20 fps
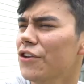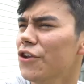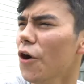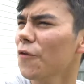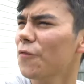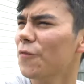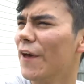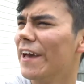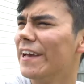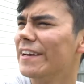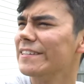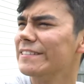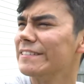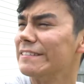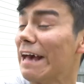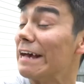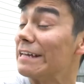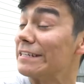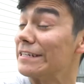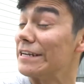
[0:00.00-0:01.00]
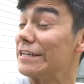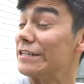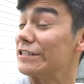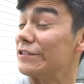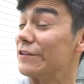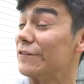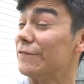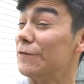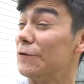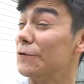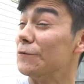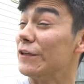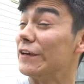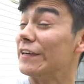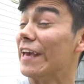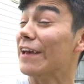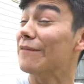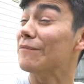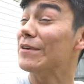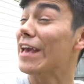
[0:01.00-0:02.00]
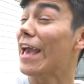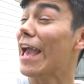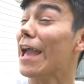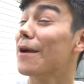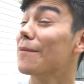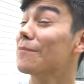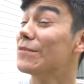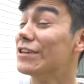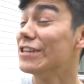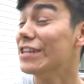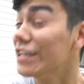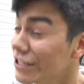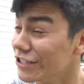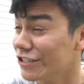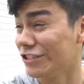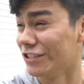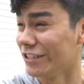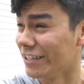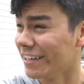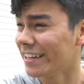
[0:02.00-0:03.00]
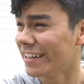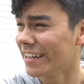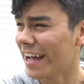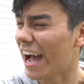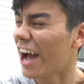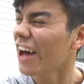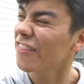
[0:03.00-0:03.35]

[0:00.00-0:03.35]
No thanks, as it is the food that gave me amnesia.